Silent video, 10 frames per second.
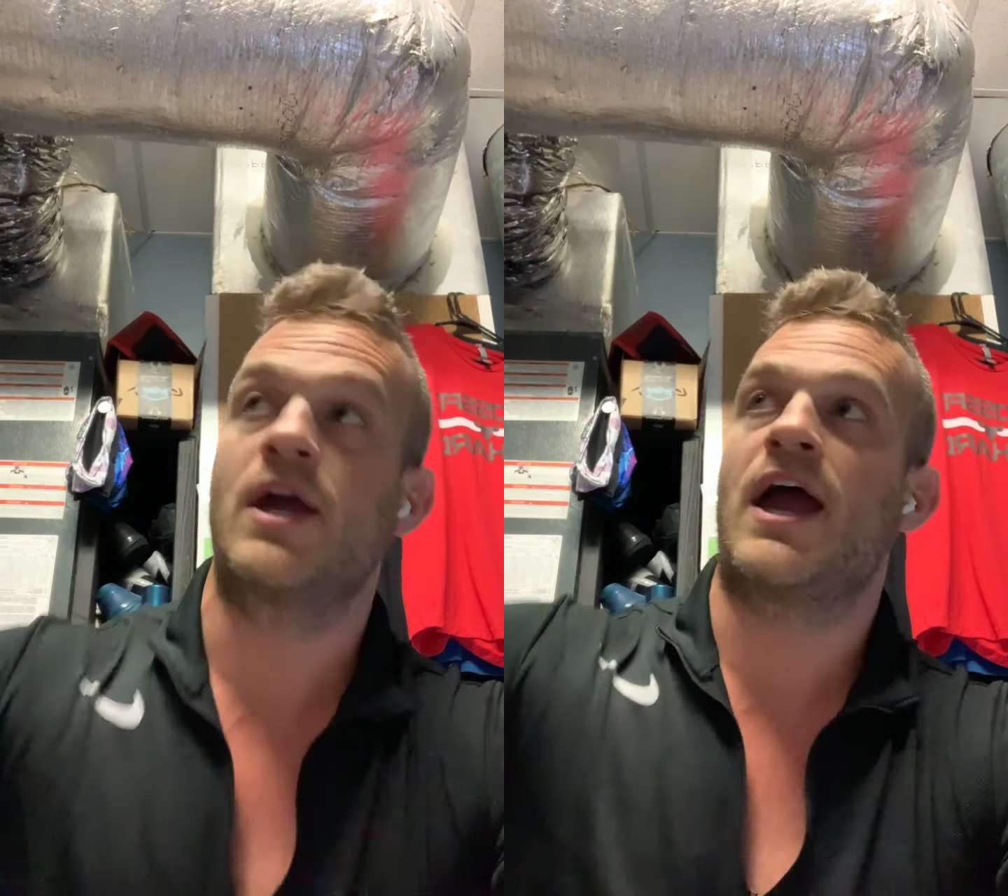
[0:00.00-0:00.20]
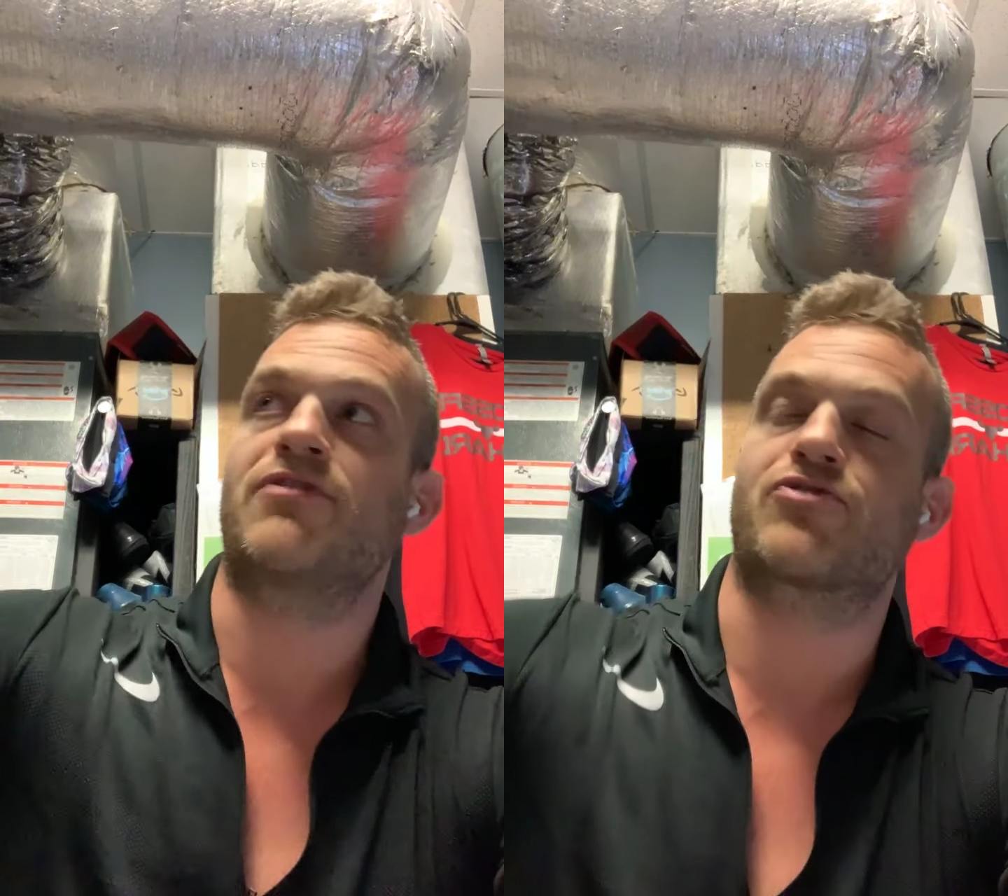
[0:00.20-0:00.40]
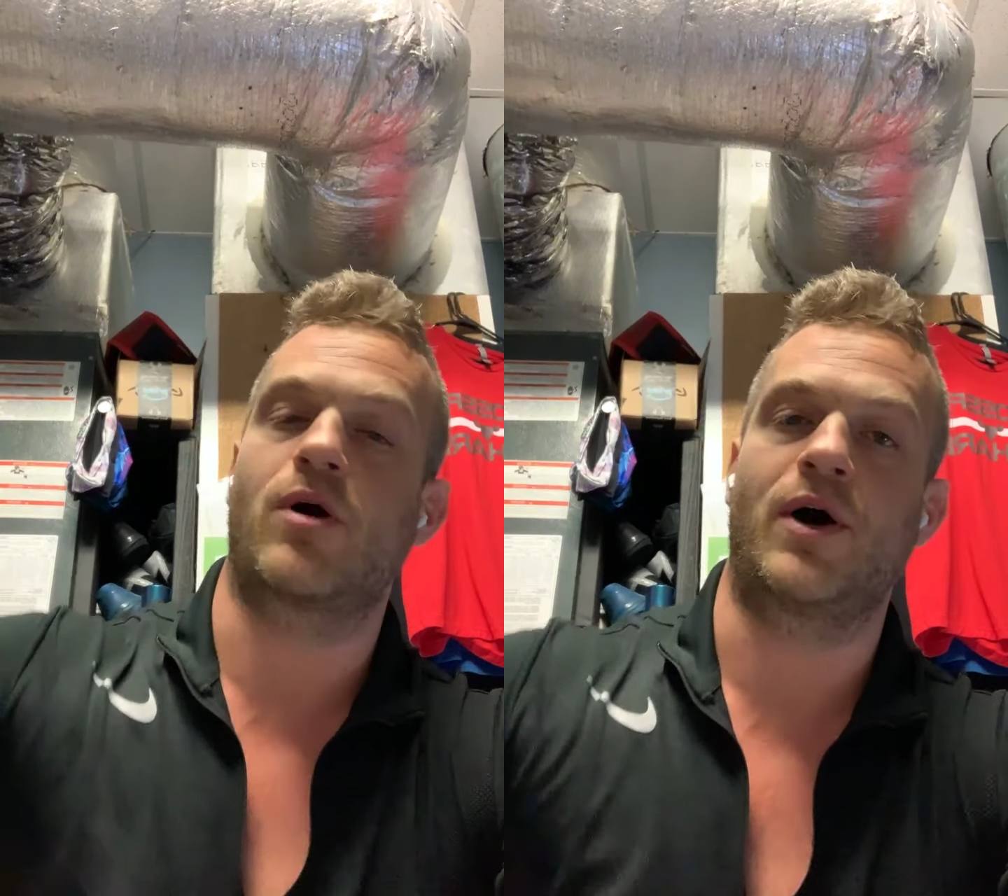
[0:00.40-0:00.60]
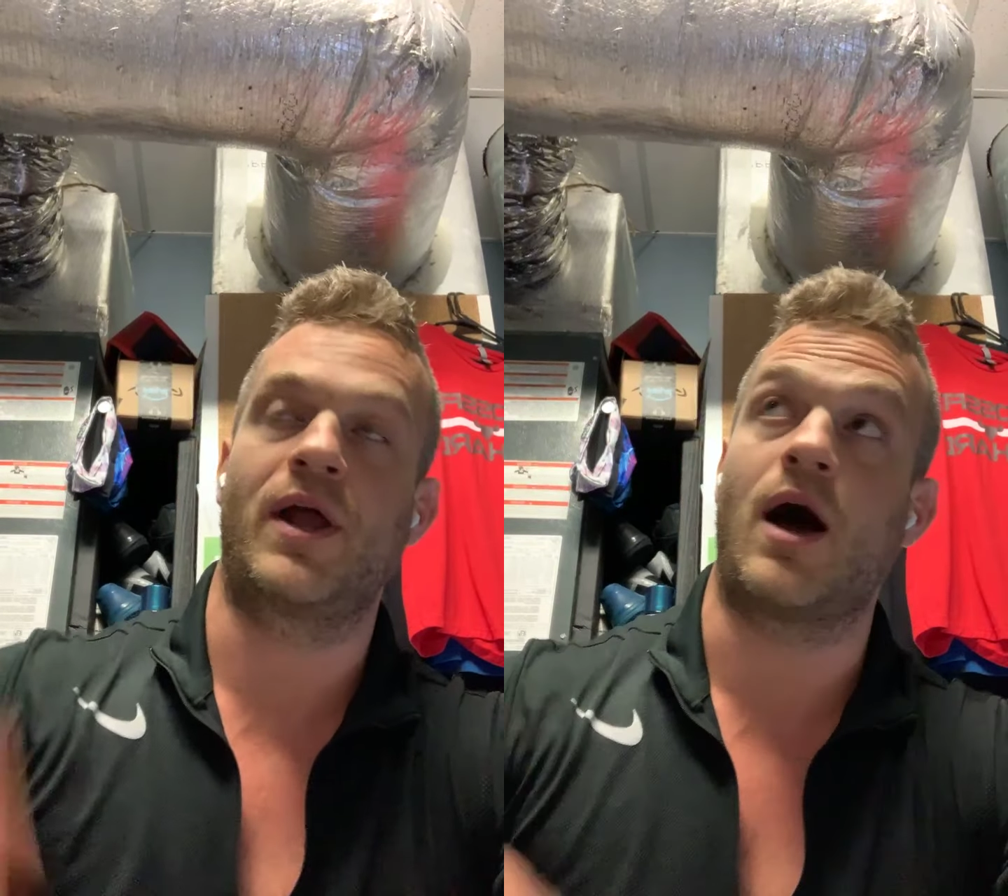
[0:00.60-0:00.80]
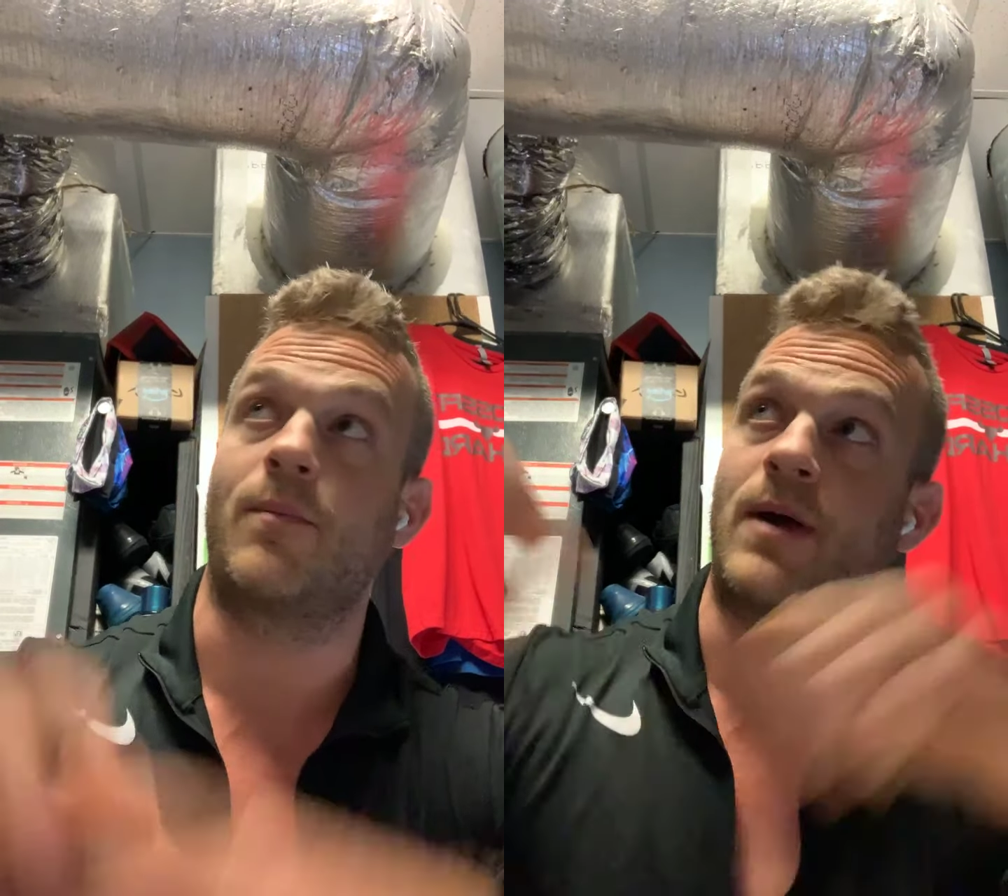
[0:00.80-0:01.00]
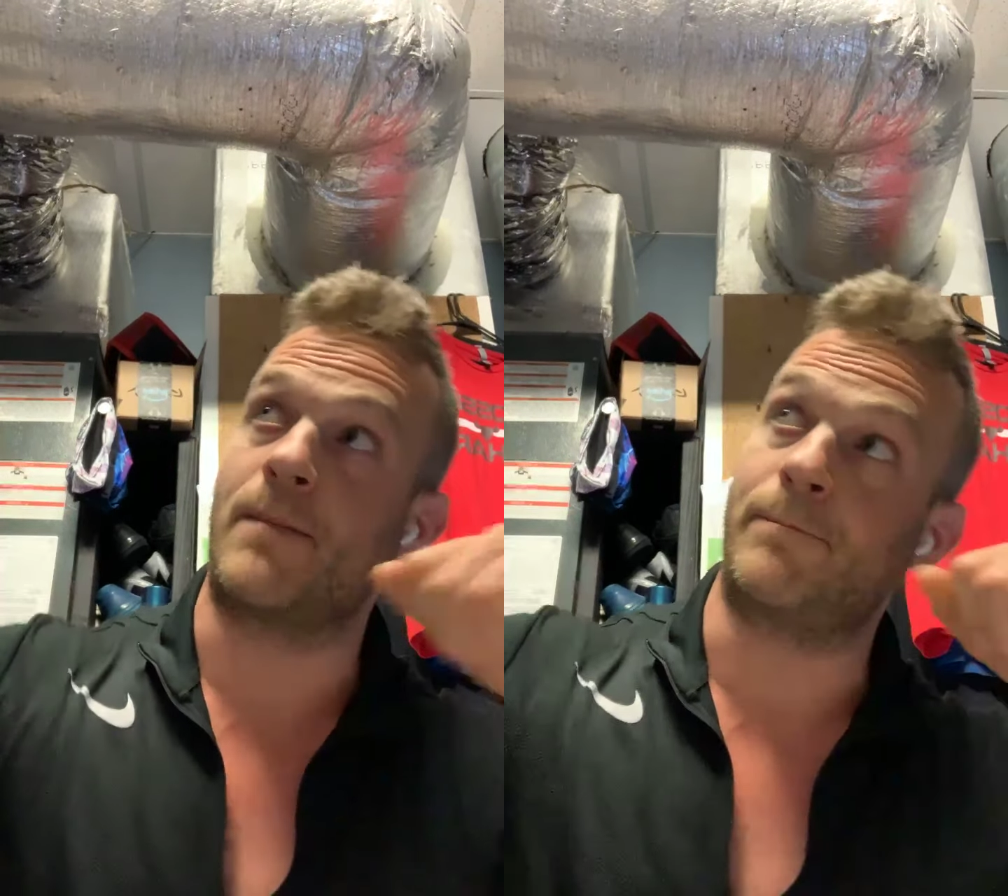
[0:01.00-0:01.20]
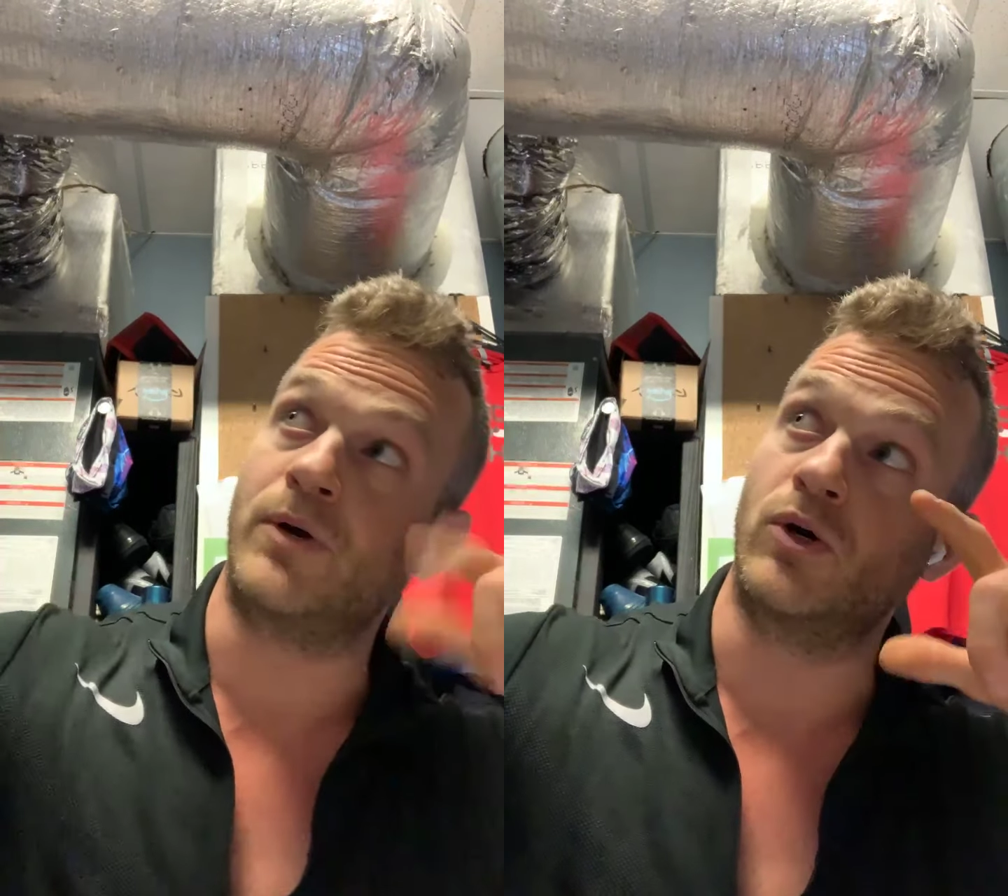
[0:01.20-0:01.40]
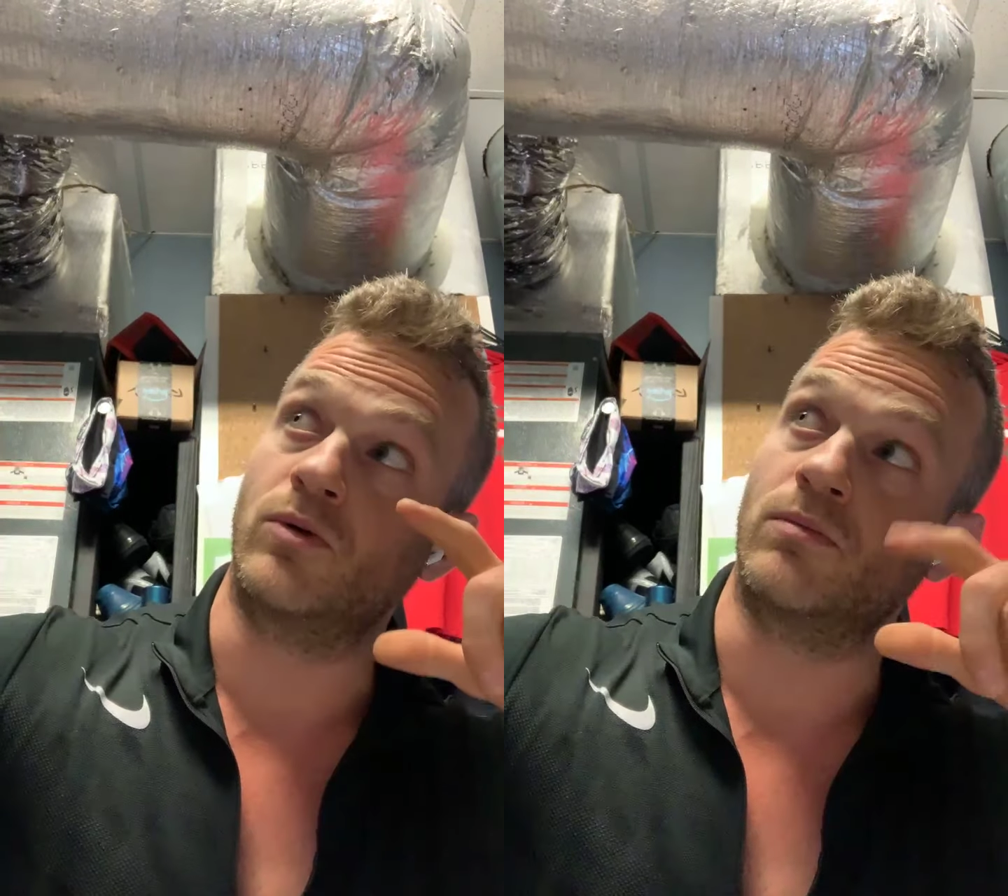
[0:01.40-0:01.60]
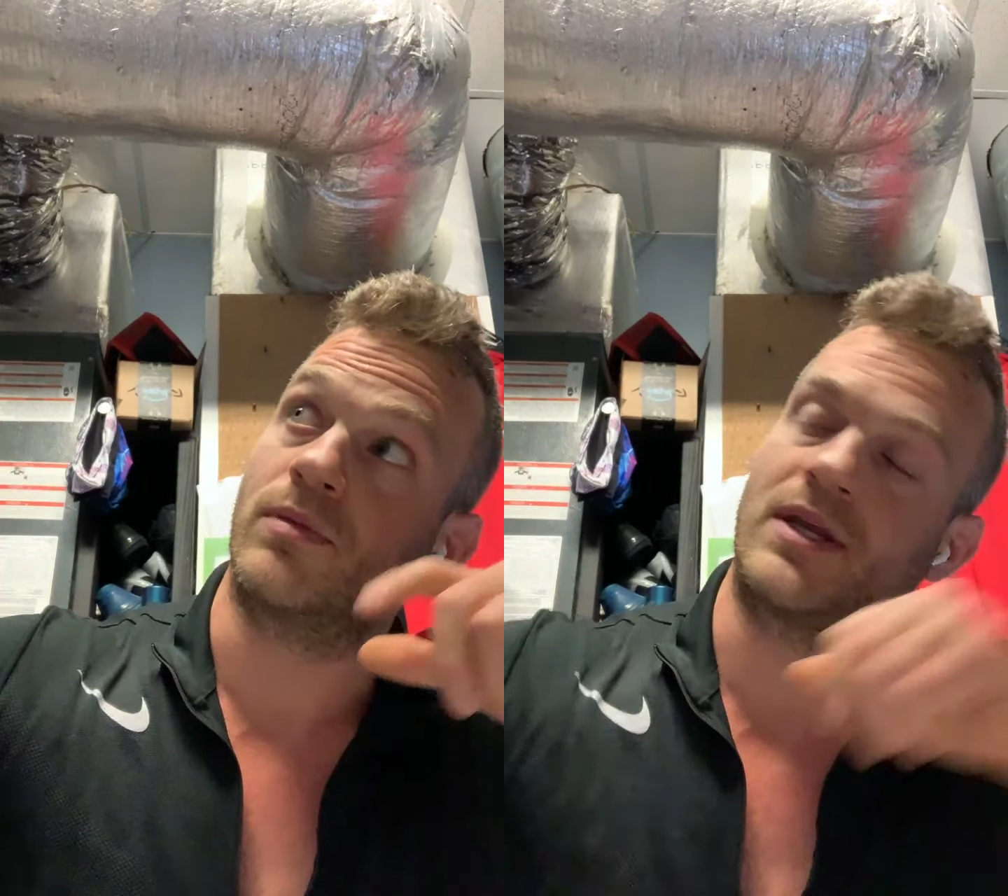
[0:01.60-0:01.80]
and throw it up, and boom,